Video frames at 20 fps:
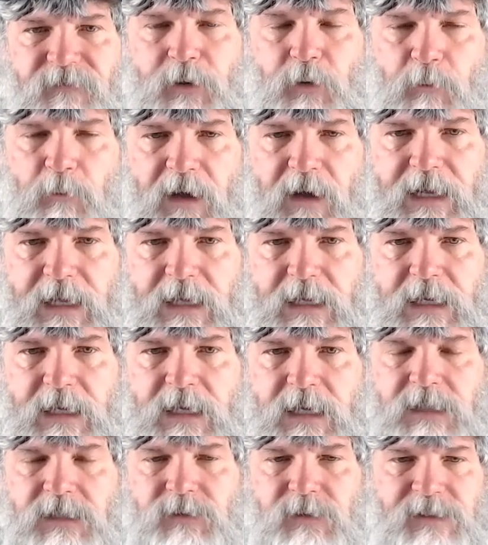money
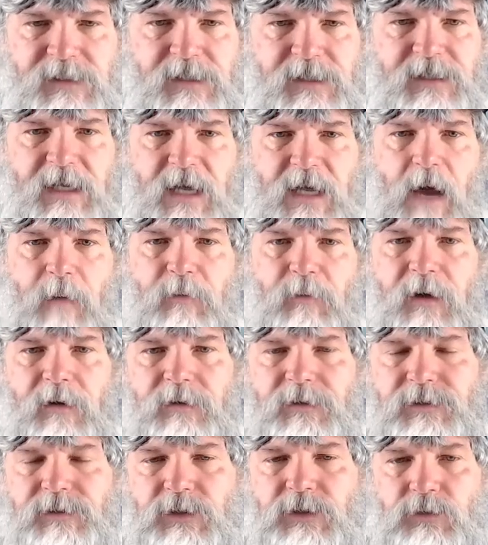to existing
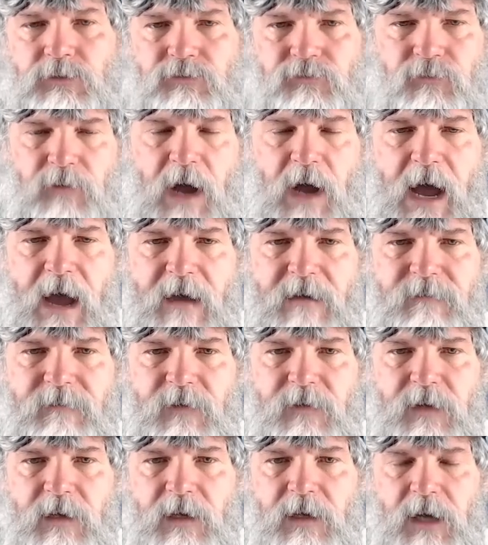operators to drive
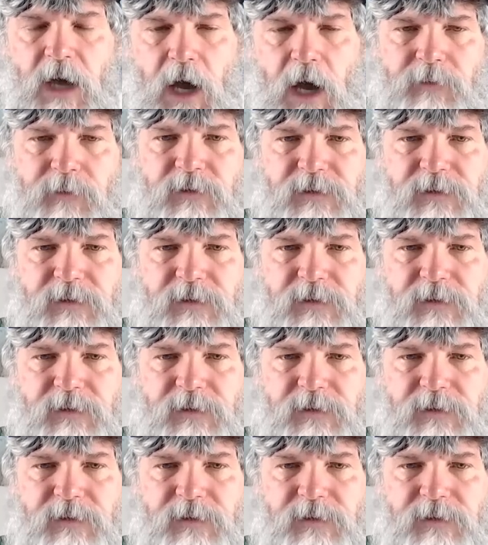others